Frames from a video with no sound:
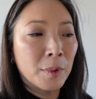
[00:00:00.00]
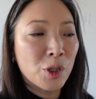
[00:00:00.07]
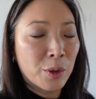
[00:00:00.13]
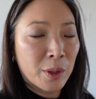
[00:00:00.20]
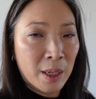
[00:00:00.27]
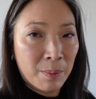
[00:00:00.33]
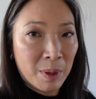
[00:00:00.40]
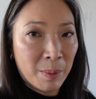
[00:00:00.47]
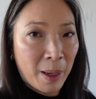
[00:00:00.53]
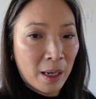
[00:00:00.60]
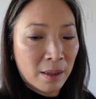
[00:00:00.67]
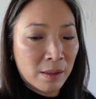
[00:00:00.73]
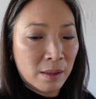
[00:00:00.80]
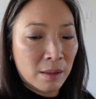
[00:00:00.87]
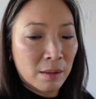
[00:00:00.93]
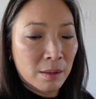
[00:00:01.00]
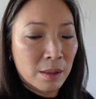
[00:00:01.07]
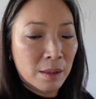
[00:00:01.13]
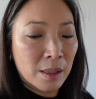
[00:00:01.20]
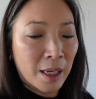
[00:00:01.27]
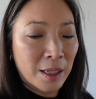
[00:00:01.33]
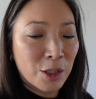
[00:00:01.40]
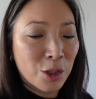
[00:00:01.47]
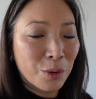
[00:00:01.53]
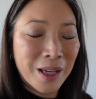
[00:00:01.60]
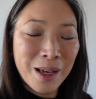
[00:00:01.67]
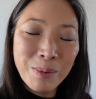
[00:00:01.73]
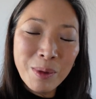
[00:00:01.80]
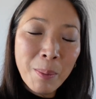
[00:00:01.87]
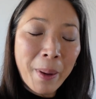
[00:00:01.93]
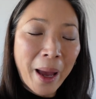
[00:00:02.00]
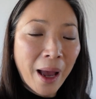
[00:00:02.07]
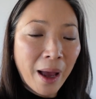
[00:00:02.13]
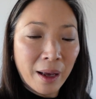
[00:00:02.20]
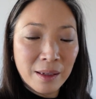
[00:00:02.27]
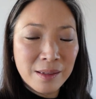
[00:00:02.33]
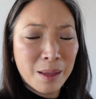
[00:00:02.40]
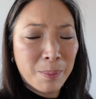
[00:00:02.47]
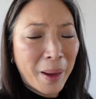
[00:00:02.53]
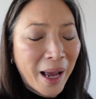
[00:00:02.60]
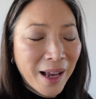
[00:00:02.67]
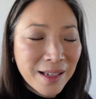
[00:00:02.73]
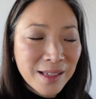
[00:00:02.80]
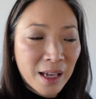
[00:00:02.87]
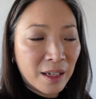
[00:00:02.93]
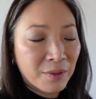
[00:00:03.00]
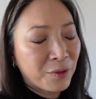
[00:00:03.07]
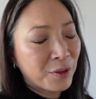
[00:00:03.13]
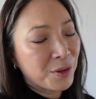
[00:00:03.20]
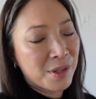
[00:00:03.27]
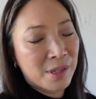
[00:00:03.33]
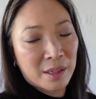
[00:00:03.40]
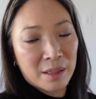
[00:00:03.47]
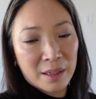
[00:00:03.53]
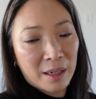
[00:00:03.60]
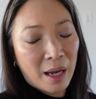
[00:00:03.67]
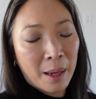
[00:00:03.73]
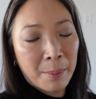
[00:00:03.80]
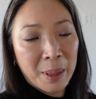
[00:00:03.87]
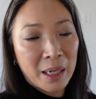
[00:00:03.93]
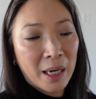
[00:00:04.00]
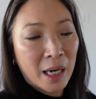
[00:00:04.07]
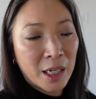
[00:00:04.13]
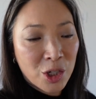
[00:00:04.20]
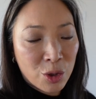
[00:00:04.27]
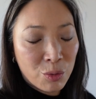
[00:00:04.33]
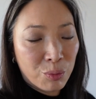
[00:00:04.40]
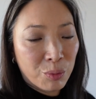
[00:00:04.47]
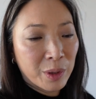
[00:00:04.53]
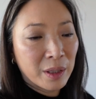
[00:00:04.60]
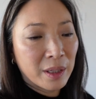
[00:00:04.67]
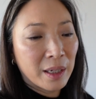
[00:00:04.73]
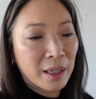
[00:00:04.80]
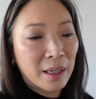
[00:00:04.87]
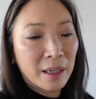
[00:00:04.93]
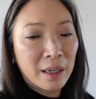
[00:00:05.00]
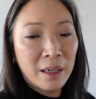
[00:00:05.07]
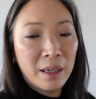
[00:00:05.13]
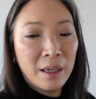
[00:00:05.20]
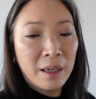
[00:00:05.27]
Do you keep the boxes and do you keep the bags? The bags, I feel silly. I mean, I should really,